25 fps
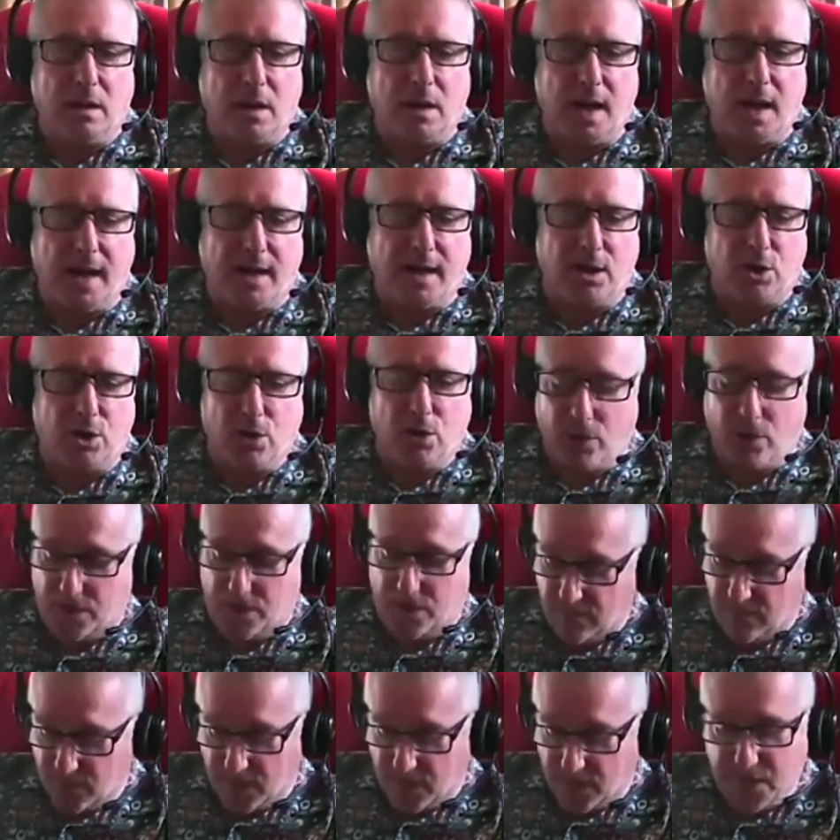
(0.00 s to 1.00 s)
Android
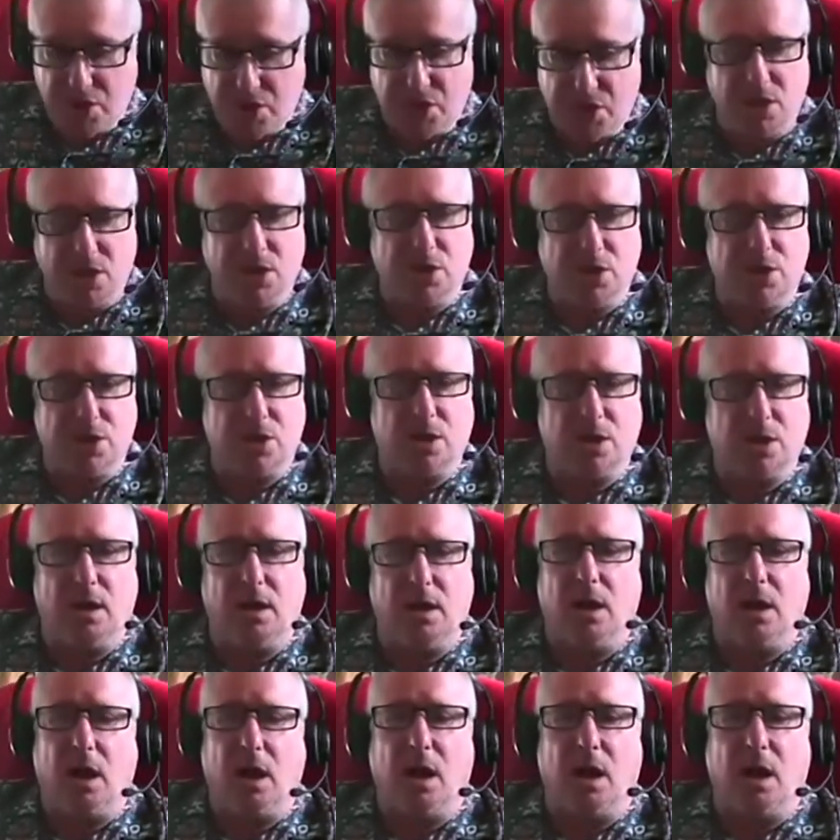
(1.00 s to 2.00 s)
devices
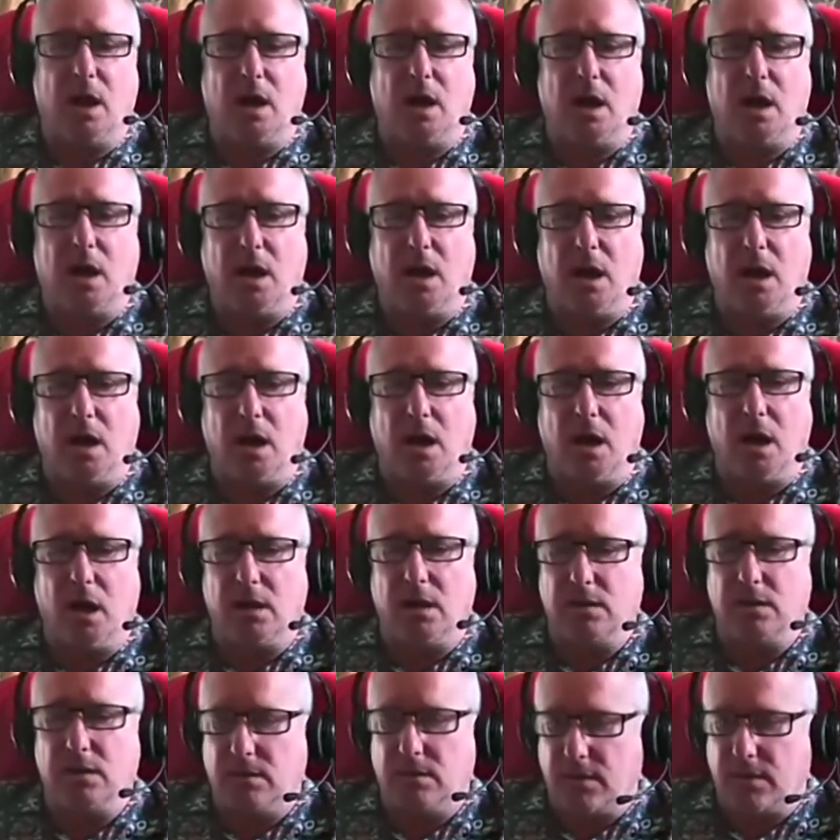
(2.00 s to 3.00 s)
have
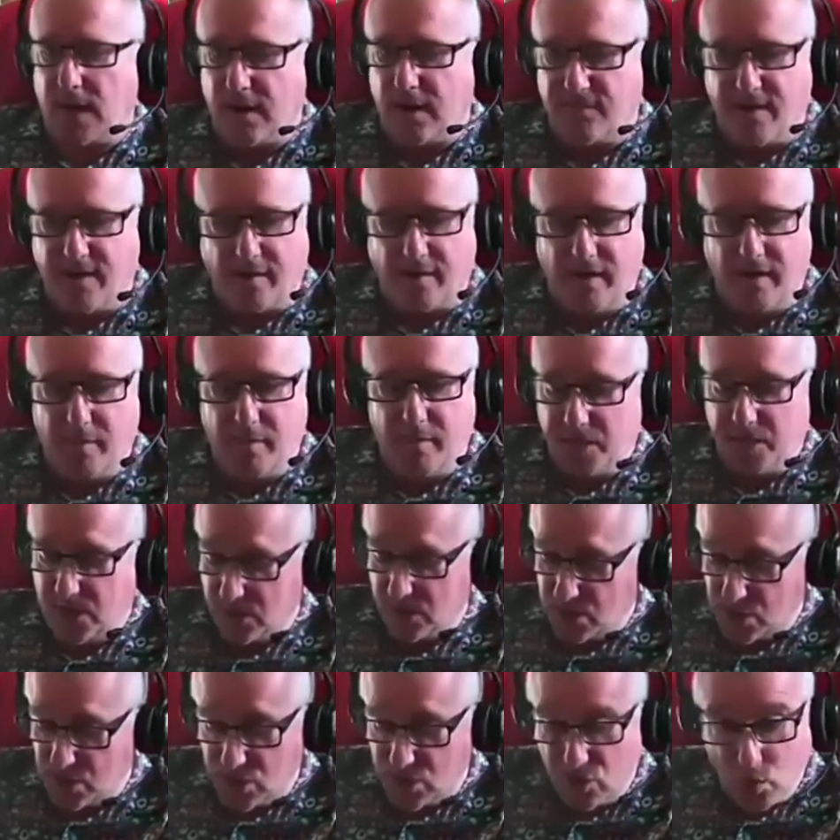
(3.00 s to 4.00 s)
very limited
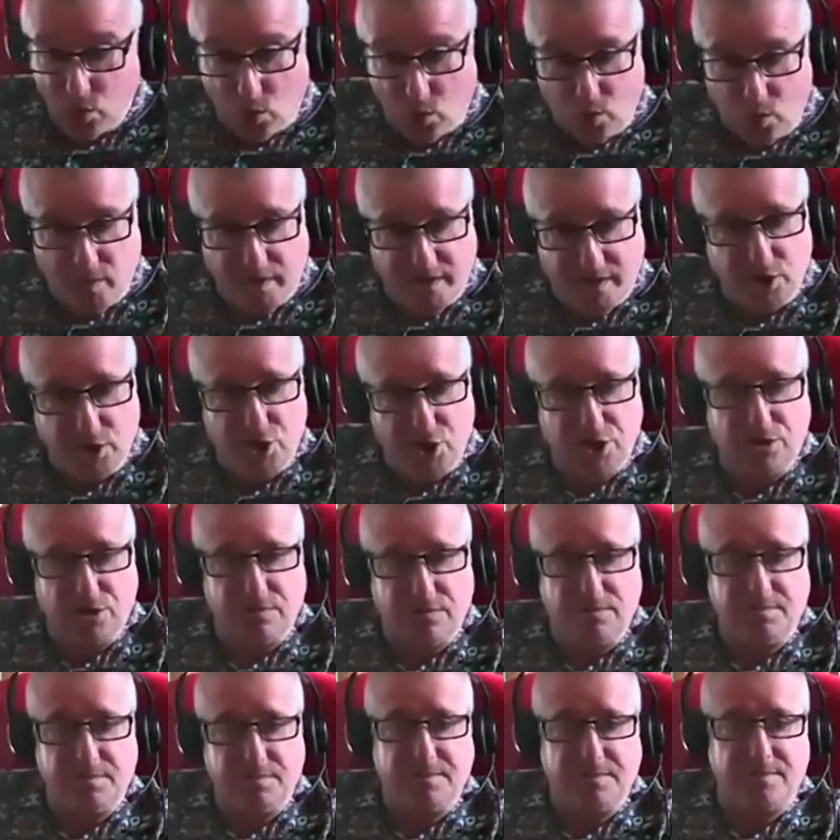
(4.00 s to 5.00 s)
storage,
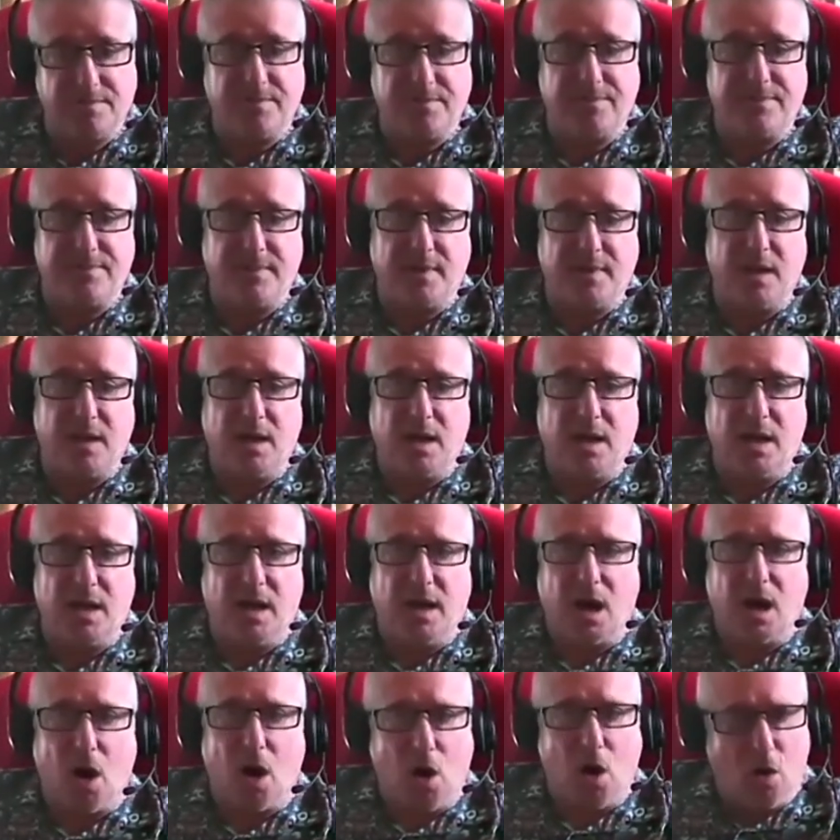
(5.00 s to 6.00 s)

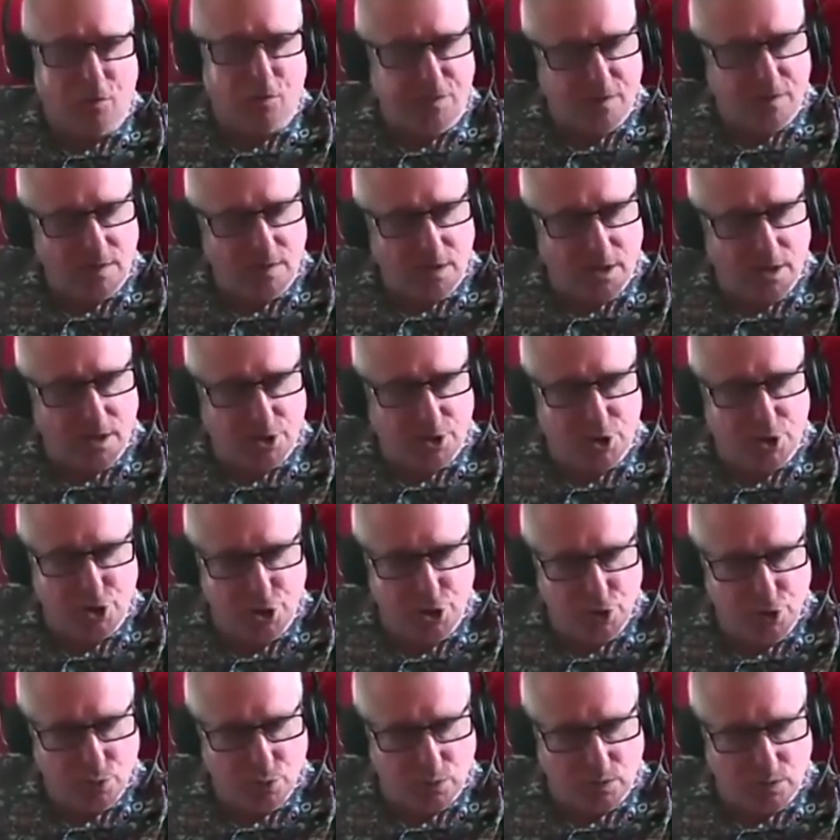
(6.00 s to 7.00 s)
often a
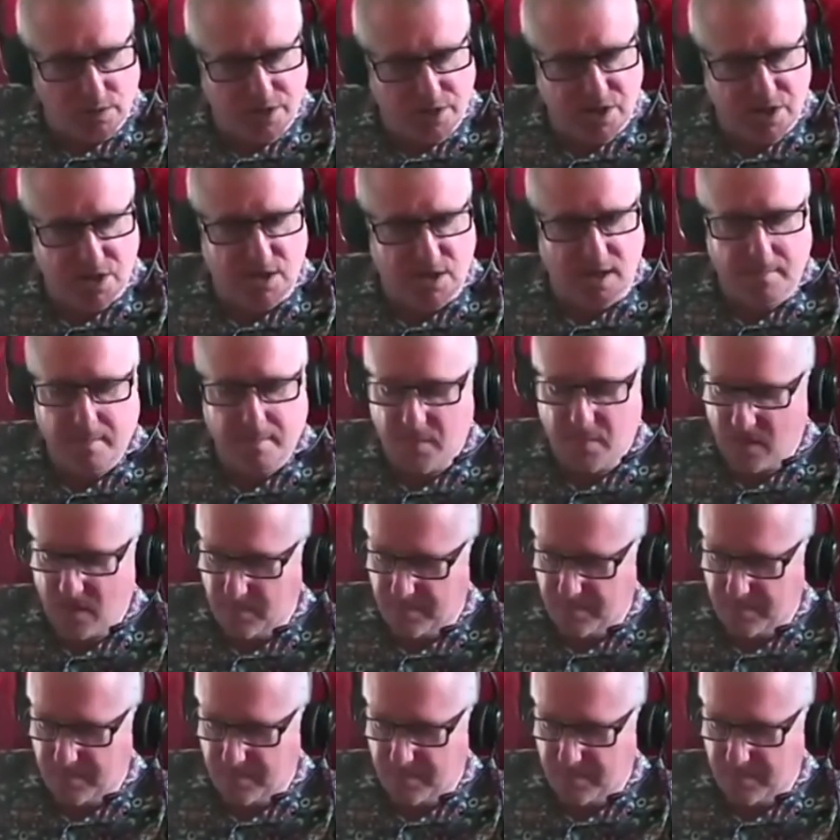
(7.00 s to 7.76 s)
dual SIM.